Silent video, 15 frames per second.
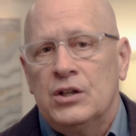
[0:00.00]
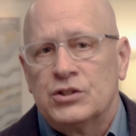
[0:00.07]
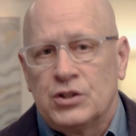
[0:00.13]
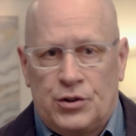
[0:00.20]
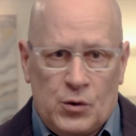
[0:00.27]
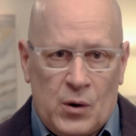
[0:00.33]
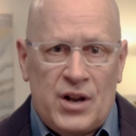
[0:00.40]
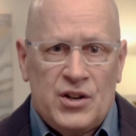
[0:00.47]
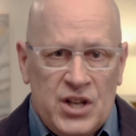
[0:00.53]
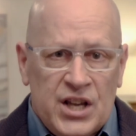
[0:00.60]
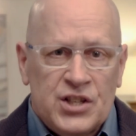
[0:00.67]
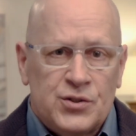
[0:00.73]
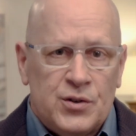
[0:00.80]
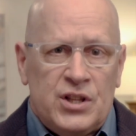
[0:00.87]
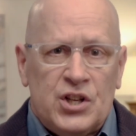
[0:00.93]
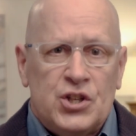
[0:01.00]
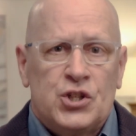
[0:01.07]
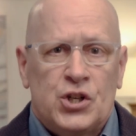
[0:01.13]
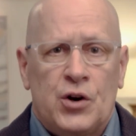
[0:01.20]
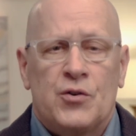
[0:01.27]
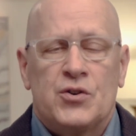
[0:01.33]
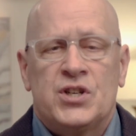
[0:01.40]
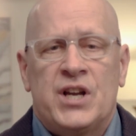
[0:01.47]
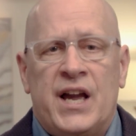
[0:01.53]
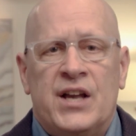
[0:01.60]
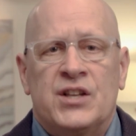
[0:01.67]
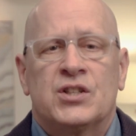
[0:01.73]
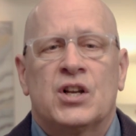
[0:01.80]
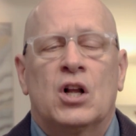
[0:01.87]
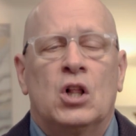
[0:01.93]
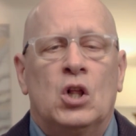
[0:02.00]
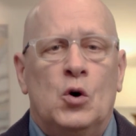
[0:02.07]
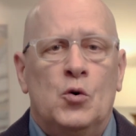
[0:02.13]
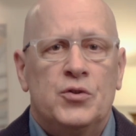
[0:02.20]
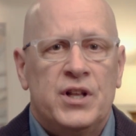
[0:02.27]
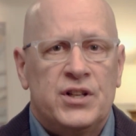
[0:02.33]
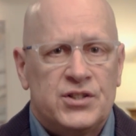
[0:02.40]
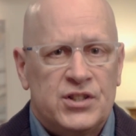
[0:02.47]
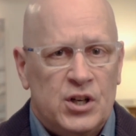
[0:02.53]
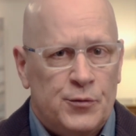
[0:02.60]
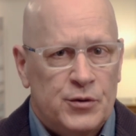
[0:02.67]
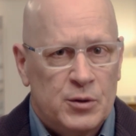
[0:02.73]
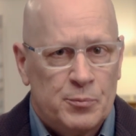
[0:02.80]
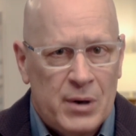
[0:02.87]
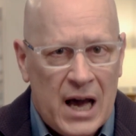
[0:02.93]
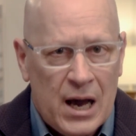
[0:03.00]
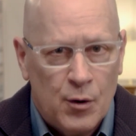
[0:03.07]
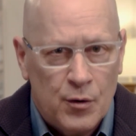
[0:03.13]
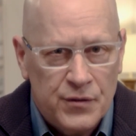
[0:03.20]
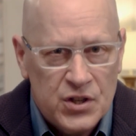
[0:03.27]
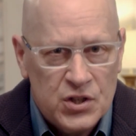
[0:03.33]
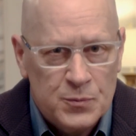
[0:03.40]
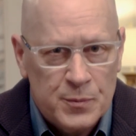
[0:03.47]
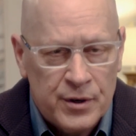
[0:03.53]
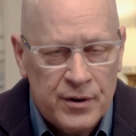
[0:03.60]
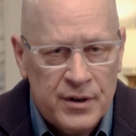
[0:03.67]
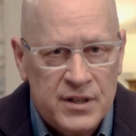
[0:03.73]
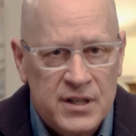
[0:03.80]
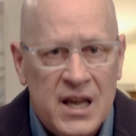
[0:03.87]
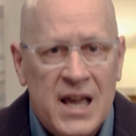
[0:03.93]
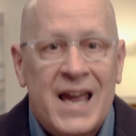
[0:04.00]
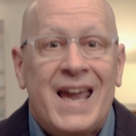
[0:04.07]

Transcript: So, throughout history, the church has clothed itself with the power of the Spirit